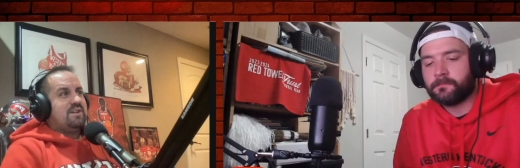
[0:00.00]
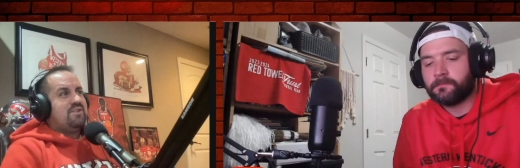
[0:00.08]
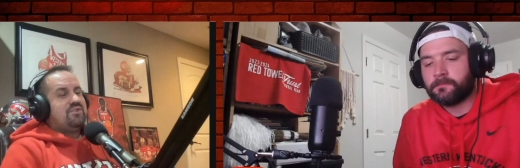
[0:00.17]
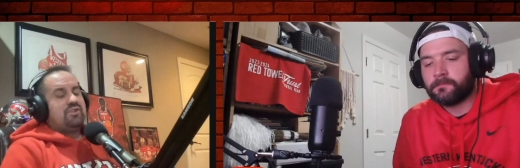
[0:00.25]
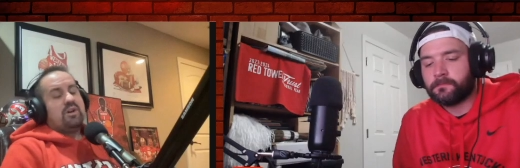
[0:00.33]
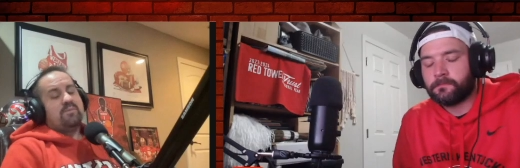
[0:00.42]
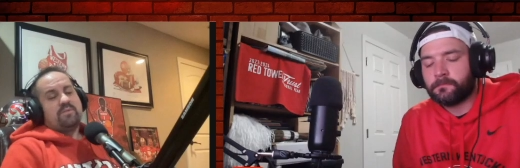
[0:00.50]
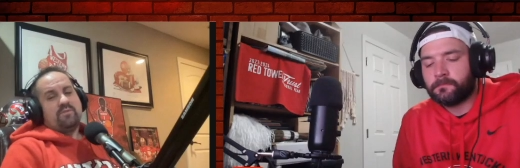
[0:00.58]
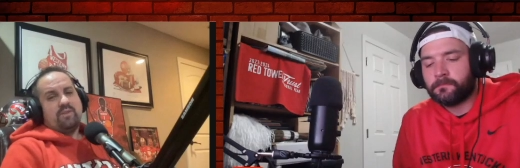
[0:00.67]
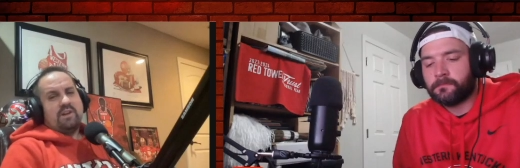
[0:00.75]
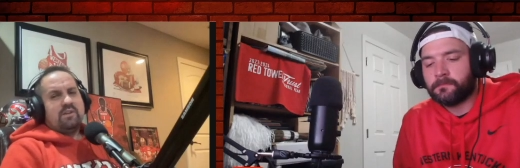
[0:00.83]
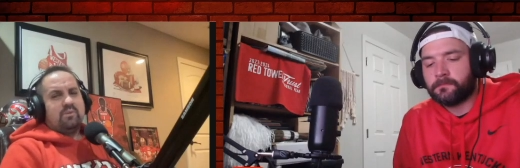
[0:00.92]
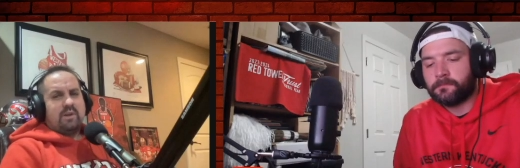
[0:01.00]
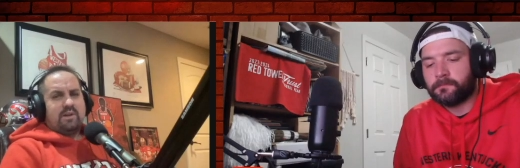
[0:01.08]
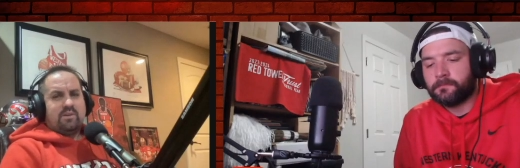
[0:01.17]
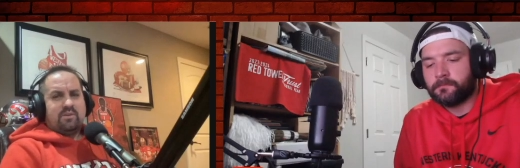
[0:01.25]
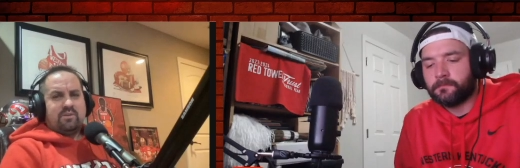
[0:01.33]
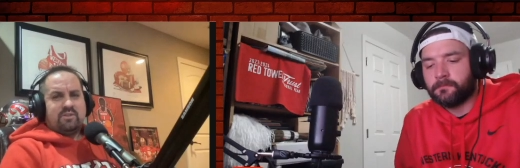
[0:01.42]
Speaker 1: jumped very
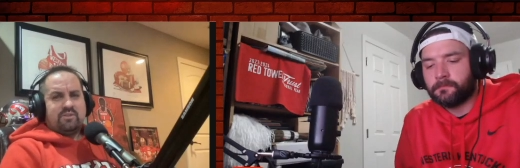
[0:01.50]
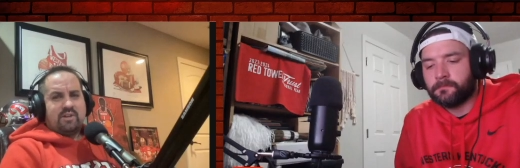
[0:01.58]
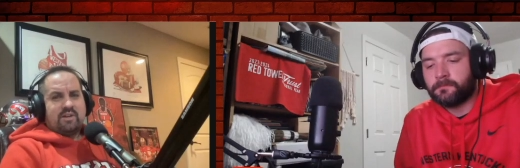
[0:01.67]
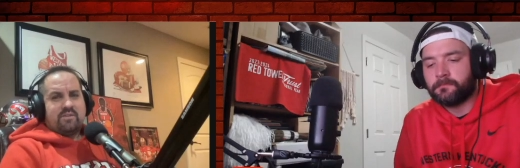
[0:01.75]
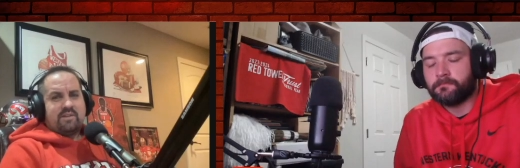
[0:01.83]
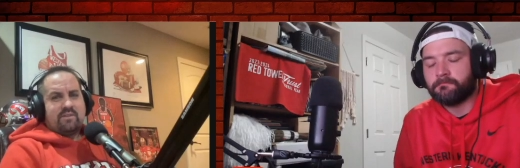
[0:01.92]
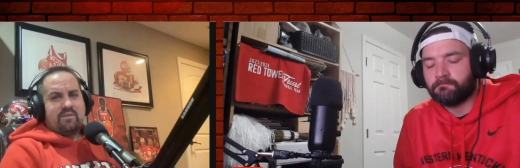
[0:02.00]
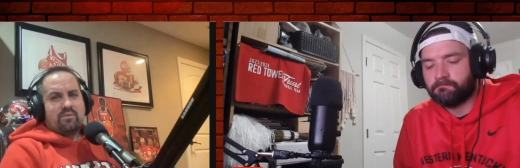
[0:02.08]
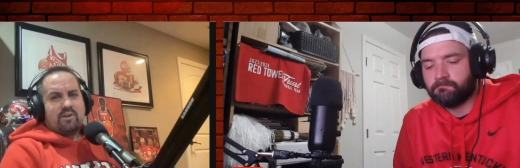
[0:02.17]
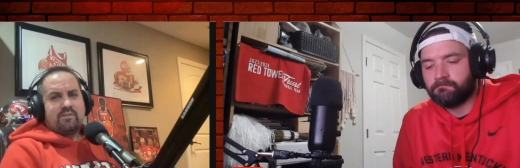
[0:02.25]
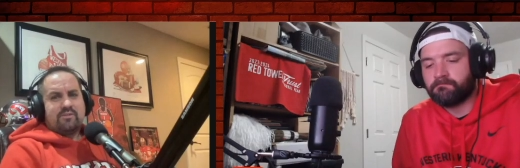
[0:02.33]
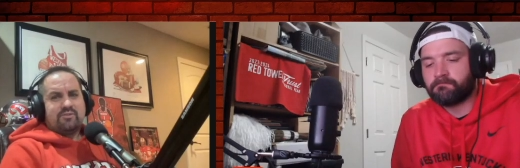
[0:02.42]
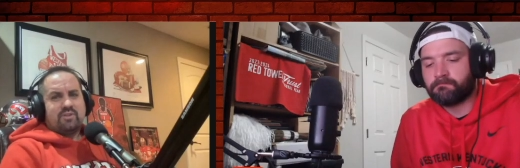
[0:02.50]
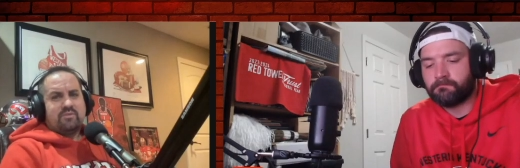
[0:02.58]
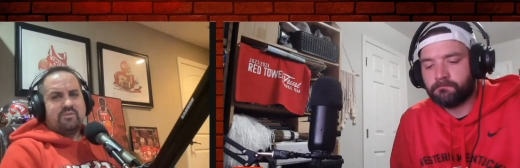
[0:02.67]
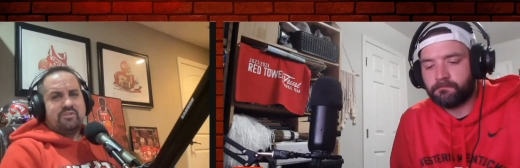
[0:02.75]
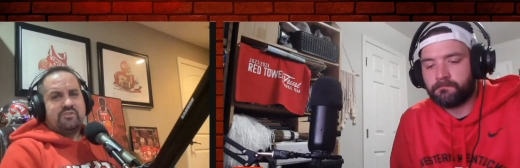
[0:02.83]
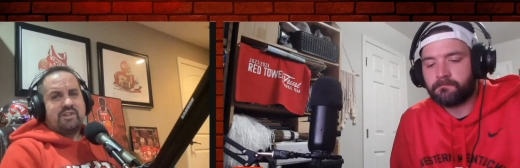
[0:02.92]
well. Uh, Devin Rogers,
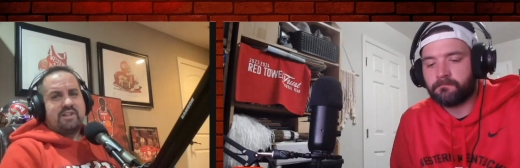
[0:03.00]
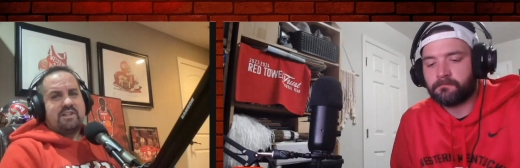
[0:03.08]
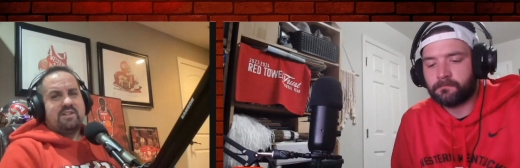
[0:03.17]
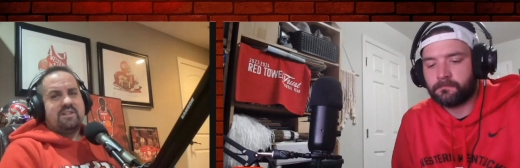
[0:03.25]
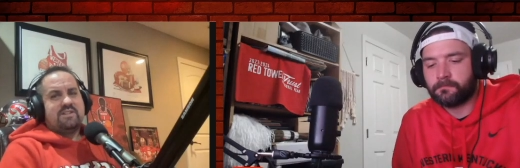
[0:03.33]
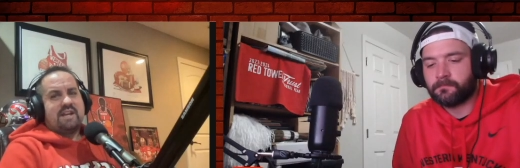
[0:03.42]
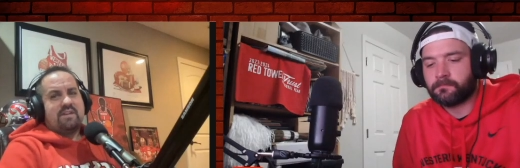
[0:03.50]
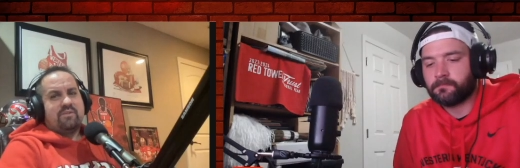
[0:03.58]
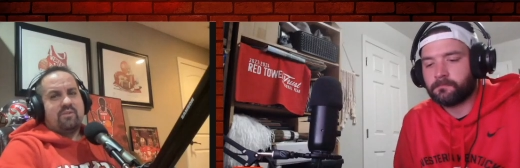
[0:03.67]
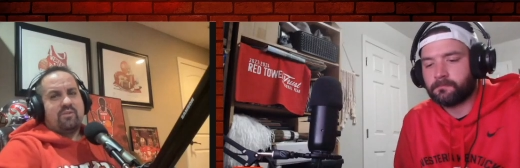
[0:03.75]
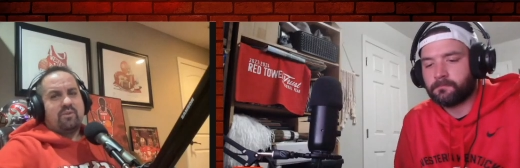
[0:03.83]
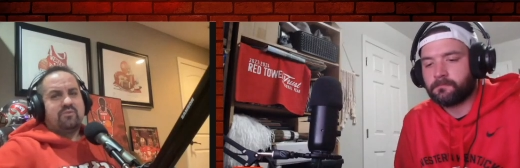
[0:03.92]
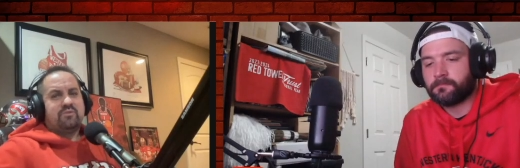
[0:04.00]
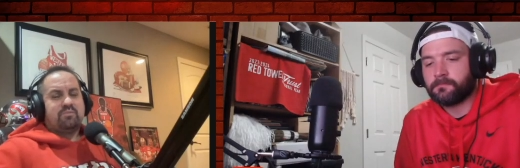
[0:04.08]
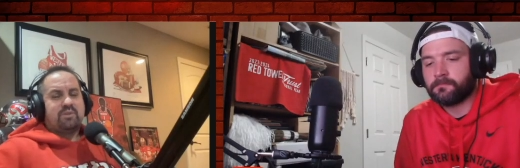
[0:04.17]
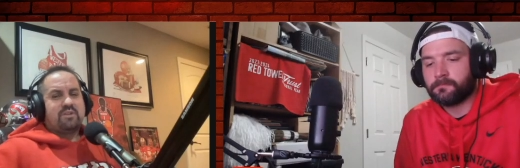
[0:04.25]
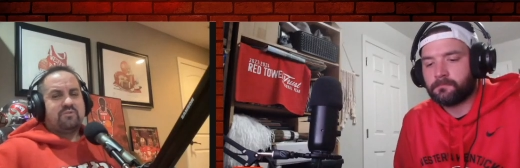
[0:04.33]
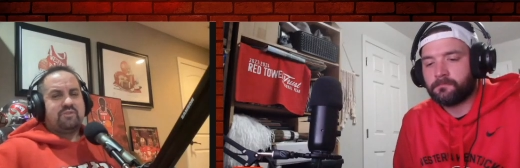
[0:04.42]
obviously second in the javelin throws,
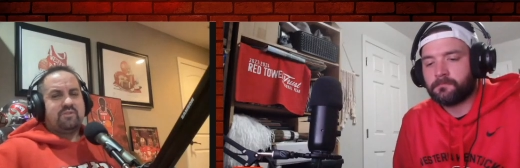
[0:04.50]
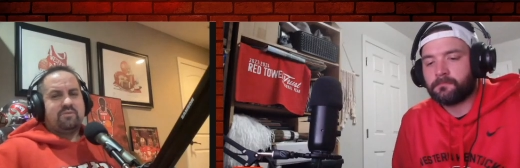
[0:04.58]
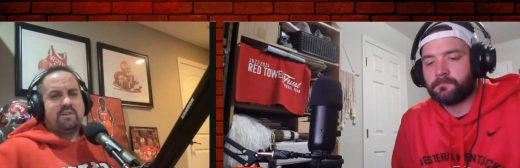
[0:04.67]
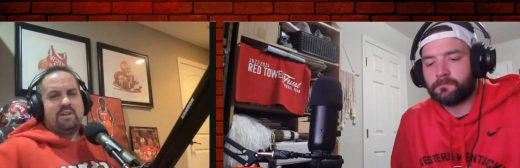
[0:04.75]
impressive.